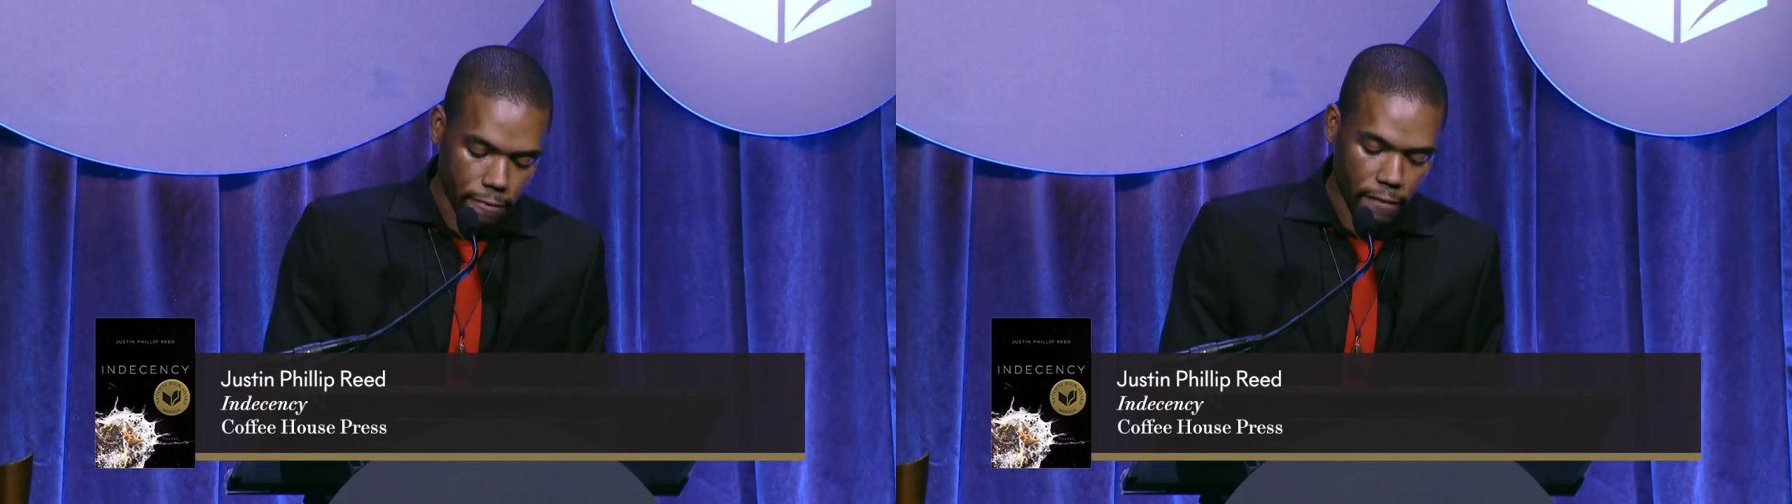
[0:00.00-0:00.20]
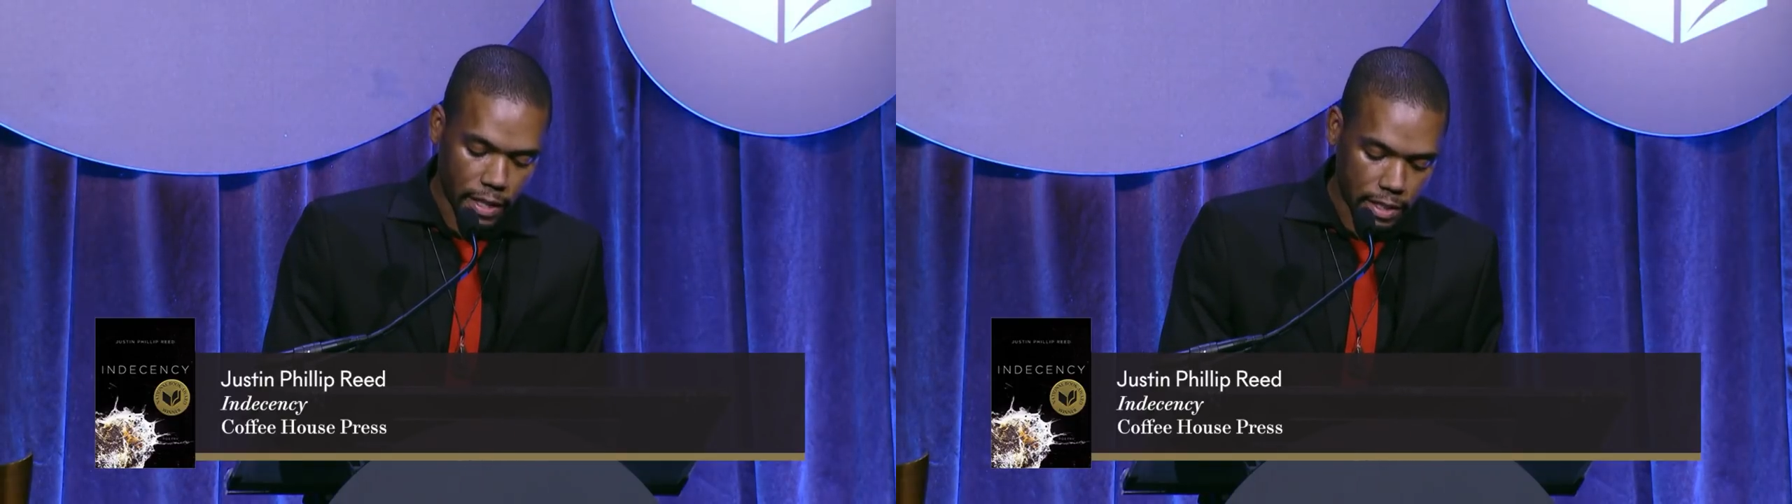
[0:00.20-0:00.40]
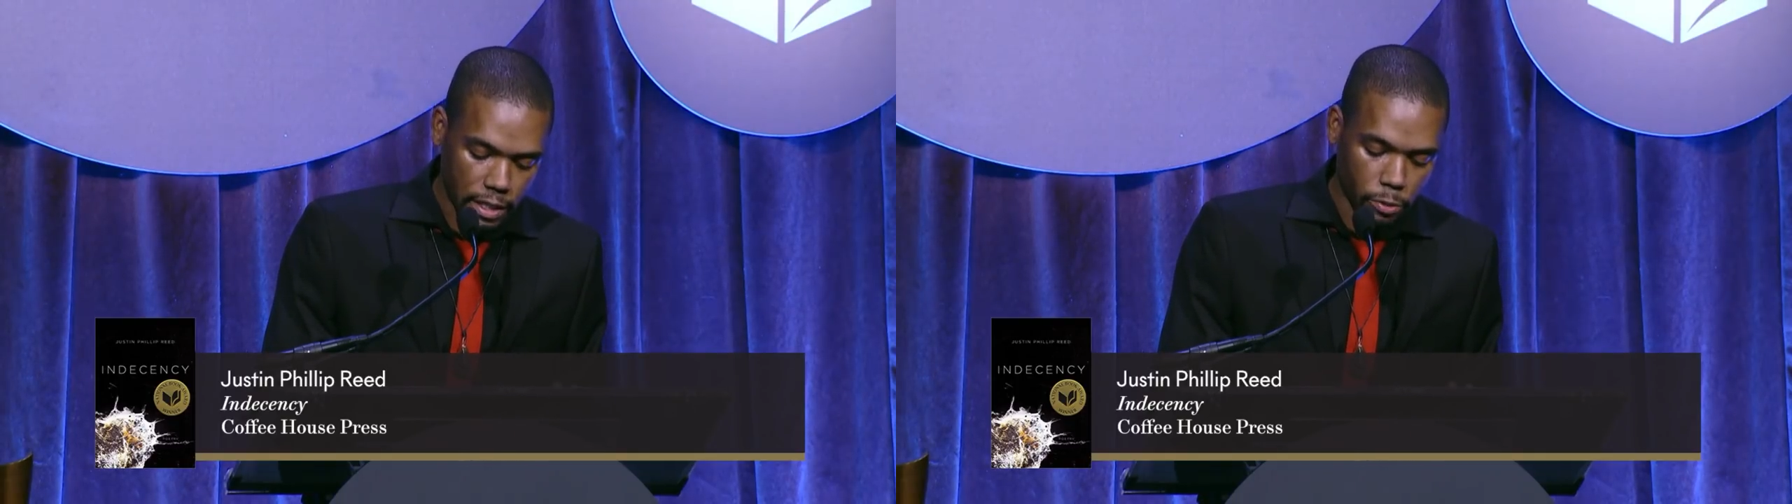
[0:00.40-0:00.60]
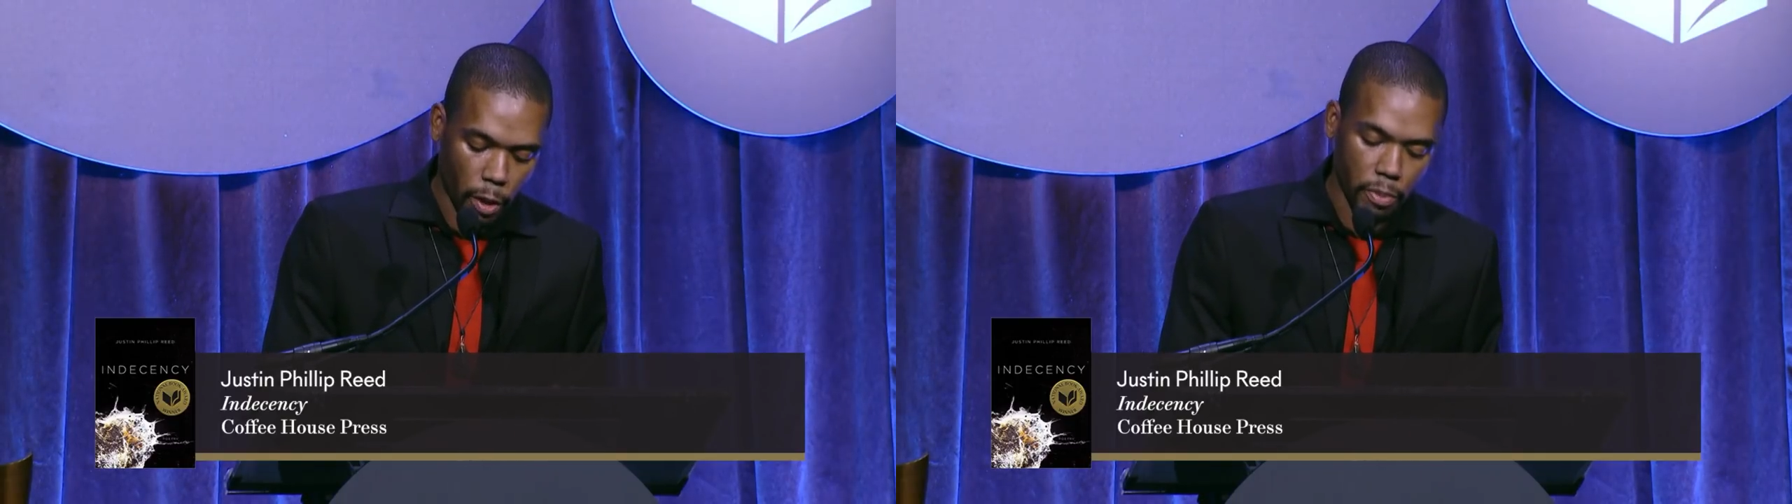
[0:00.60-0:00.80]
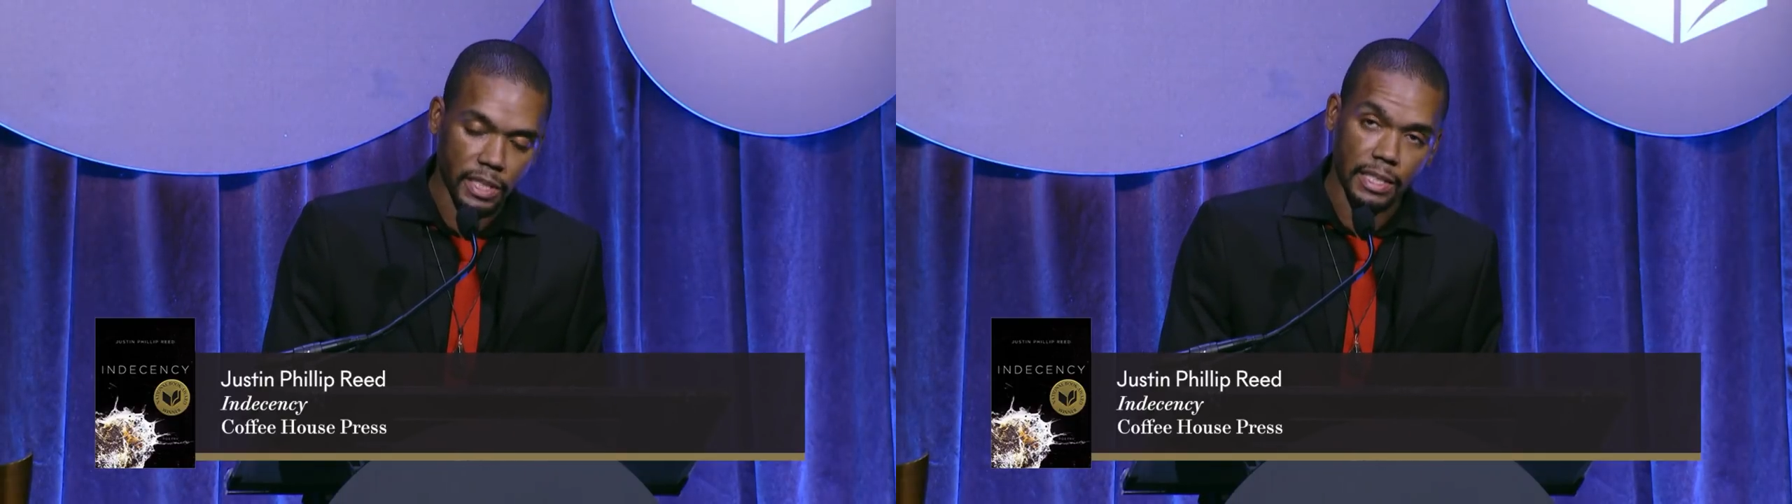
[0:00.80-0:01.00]
and faces
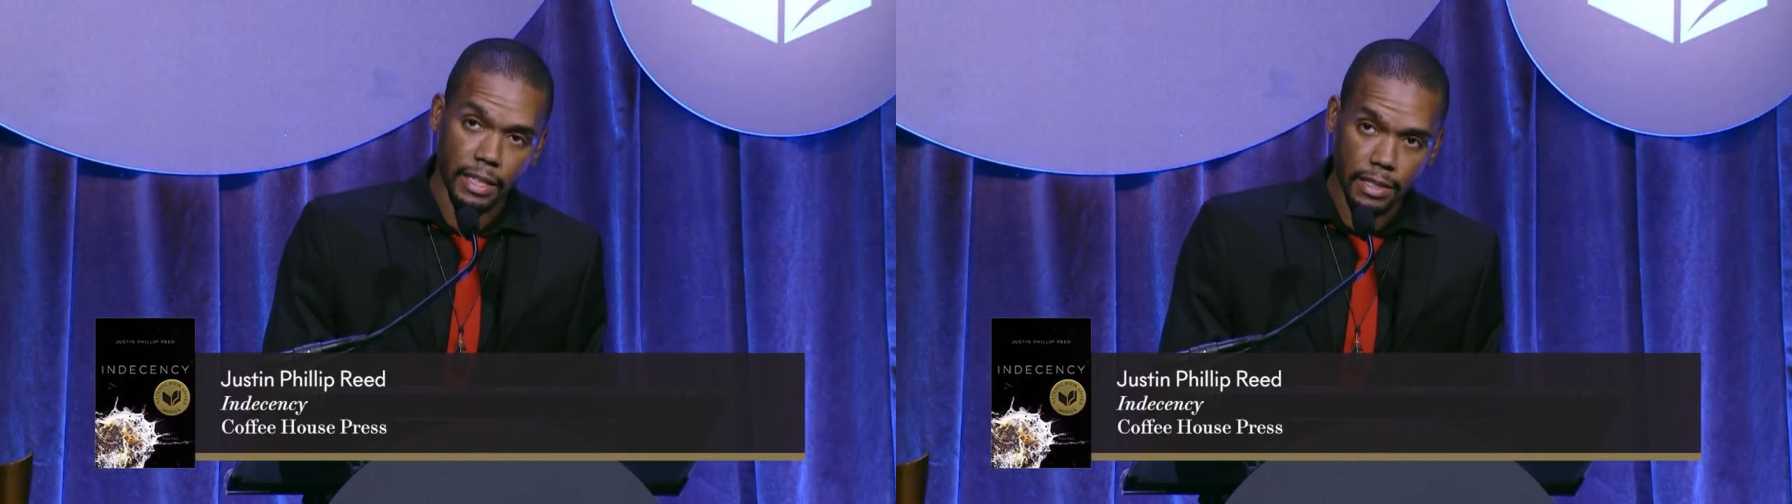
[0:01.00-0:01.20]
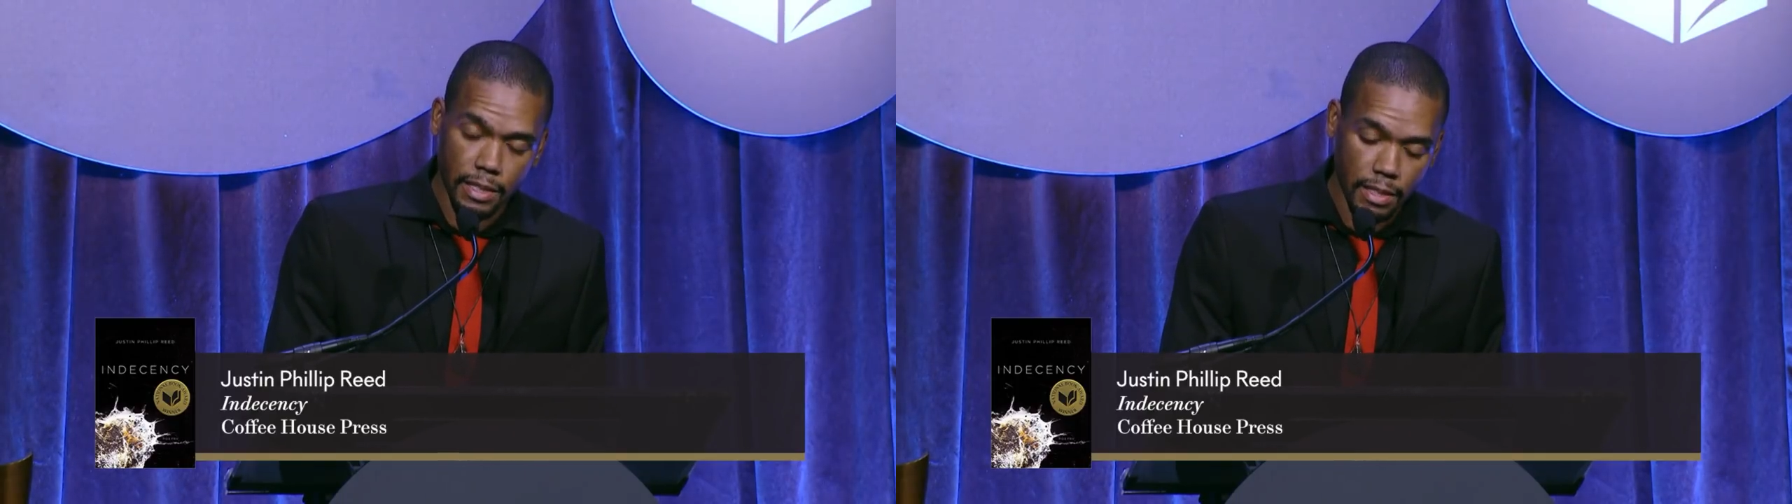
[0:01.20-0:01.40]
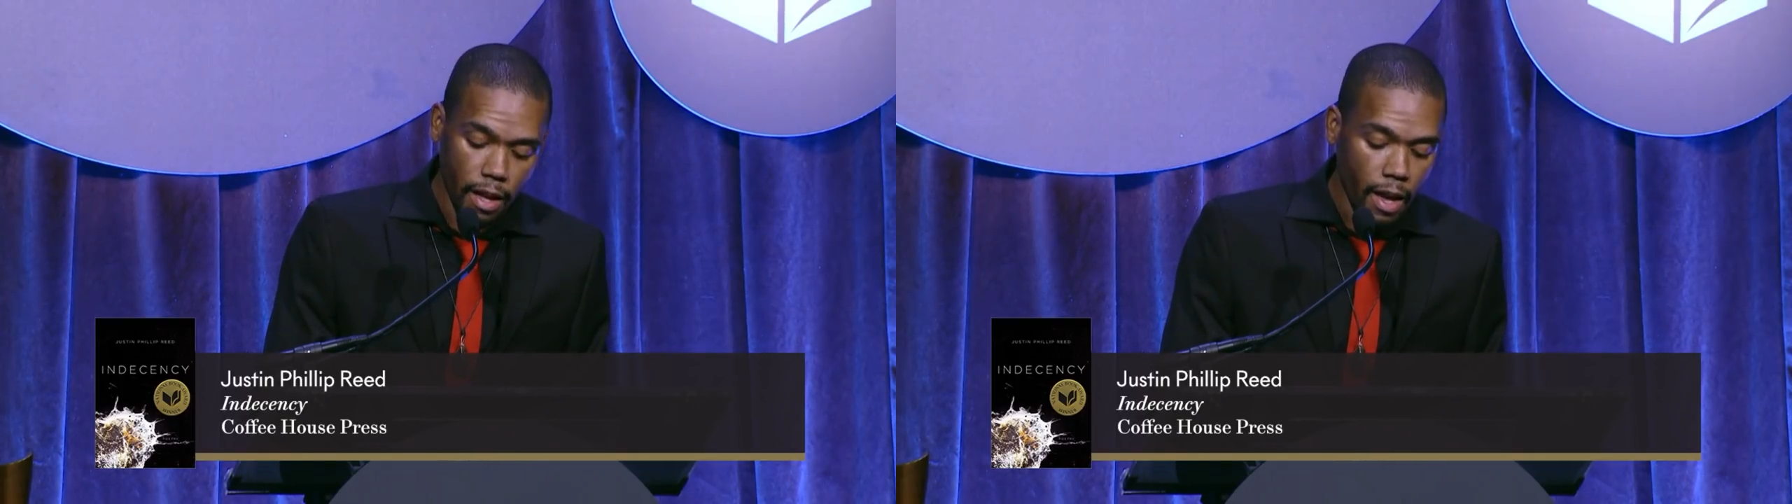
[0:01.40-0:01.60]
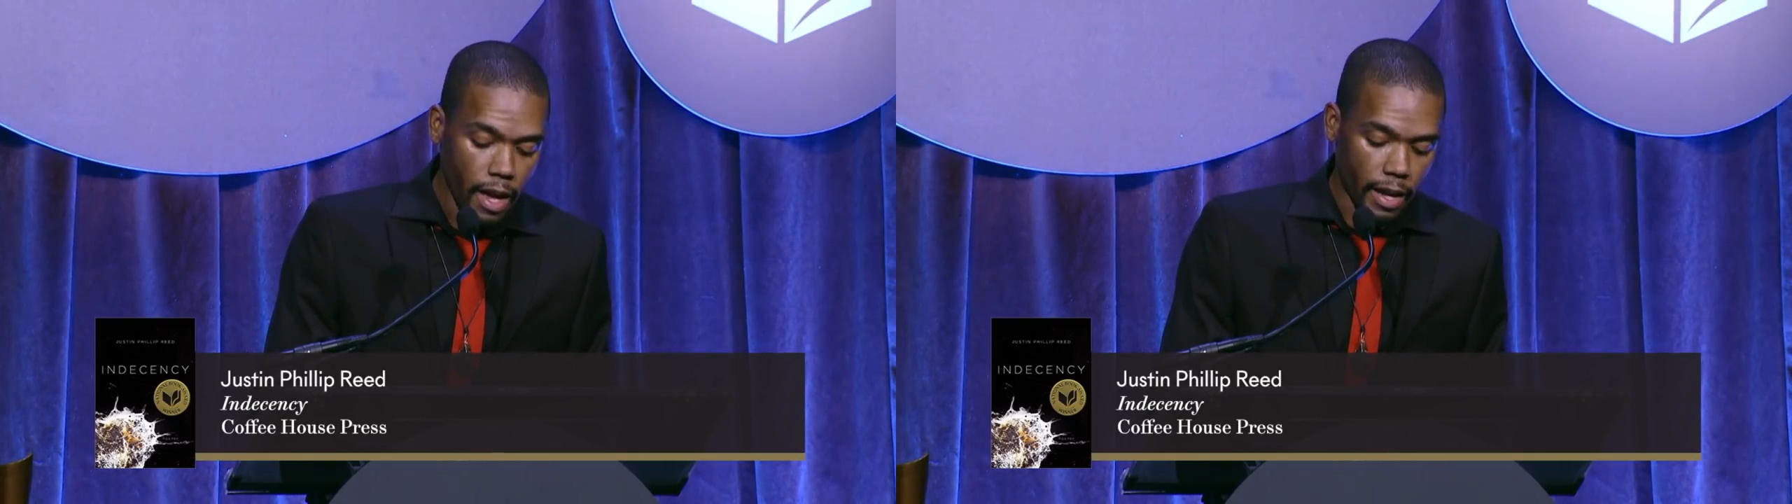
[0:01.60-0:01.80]
represents,